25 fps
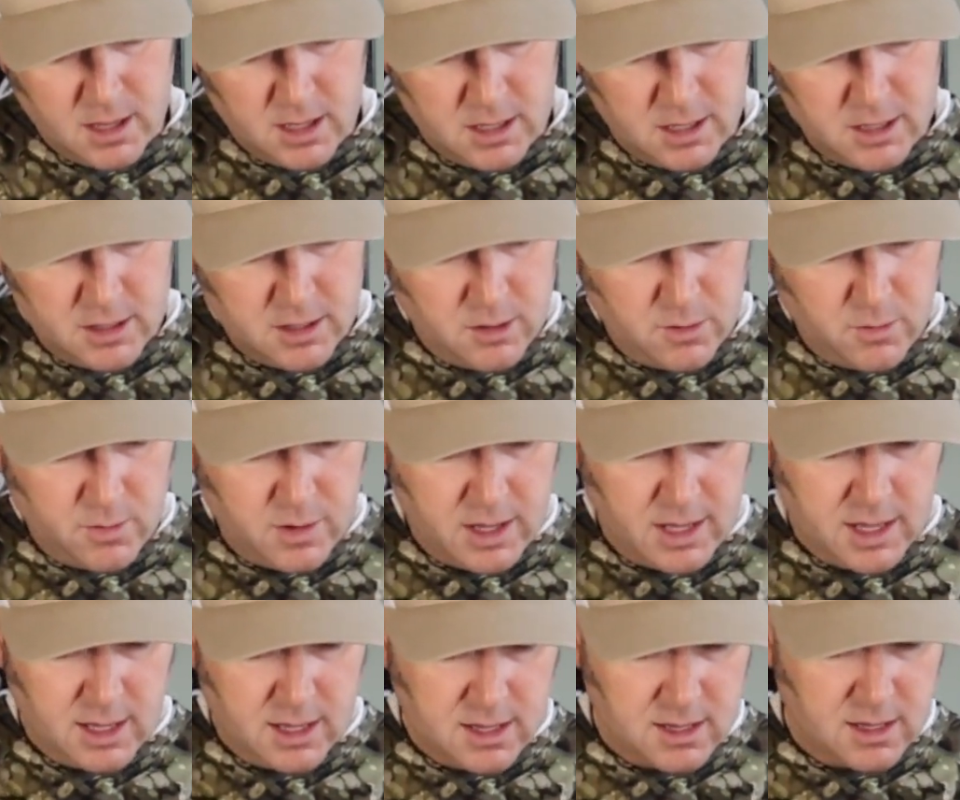You go
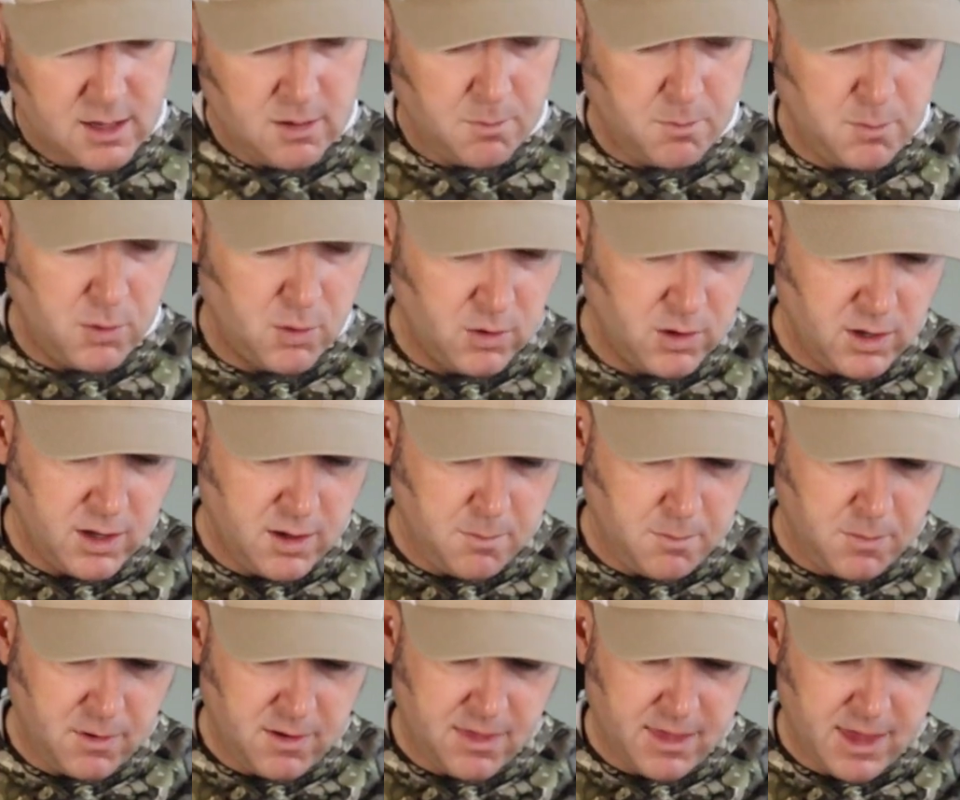ahead and you pull
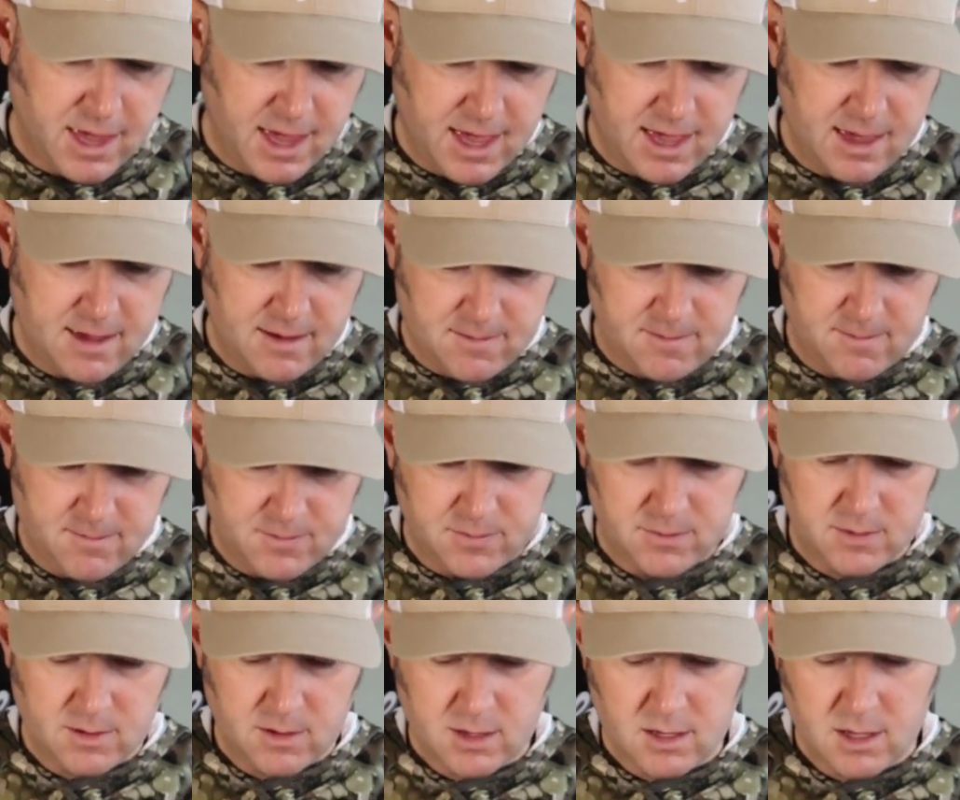up on that,
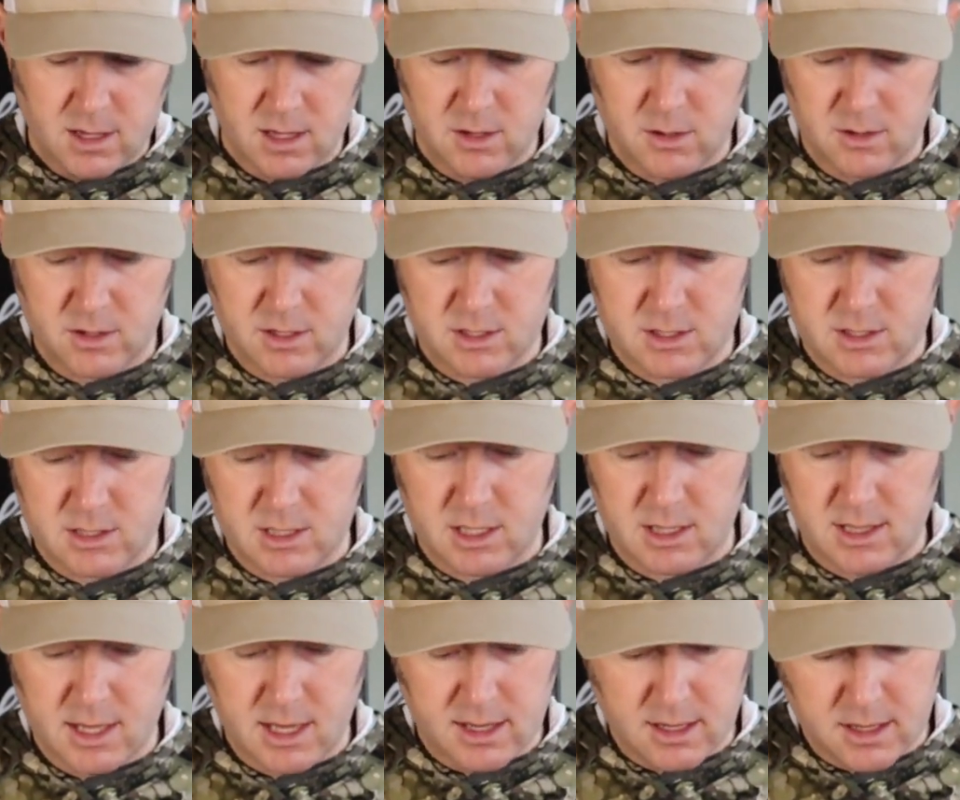and you can
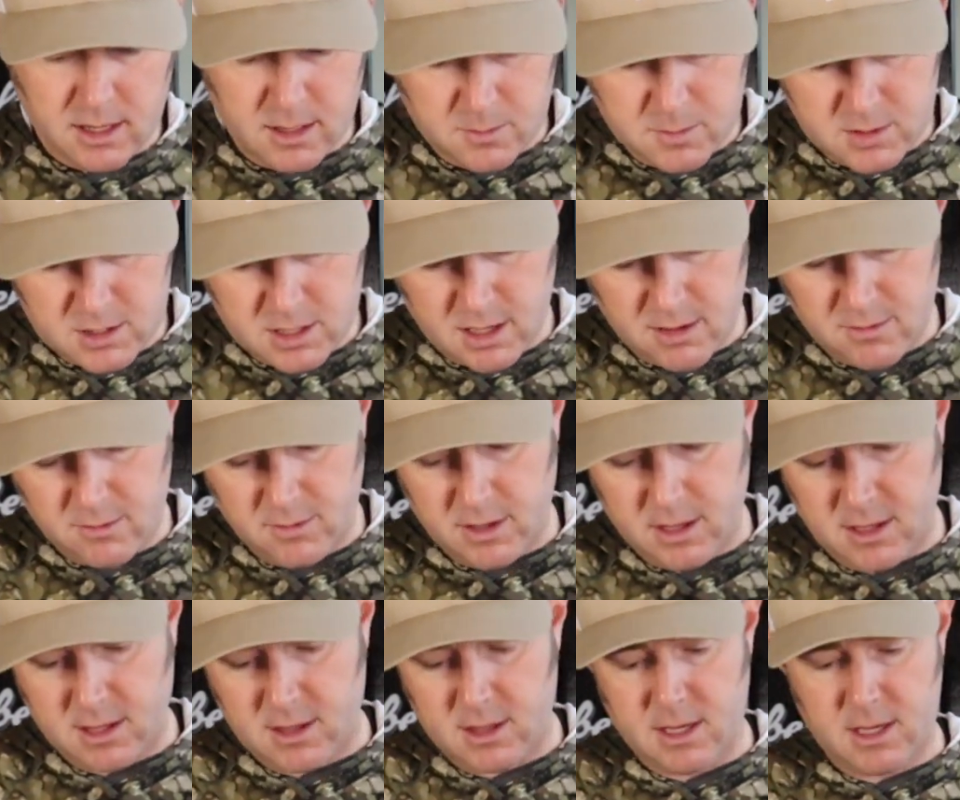see that comes off
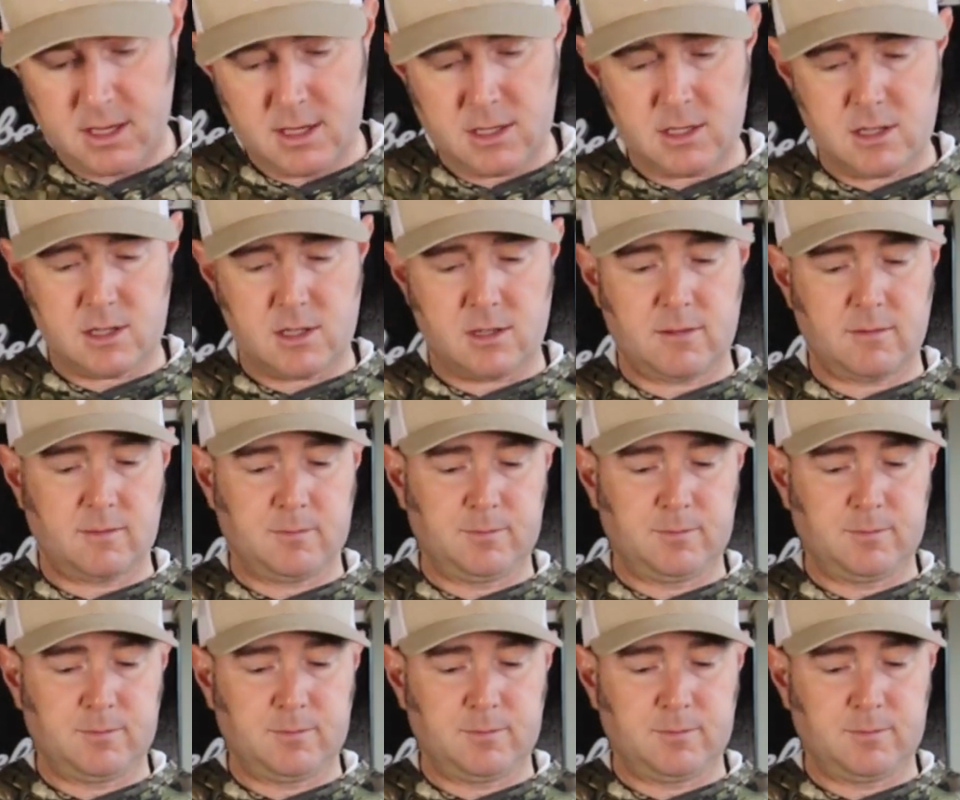like this,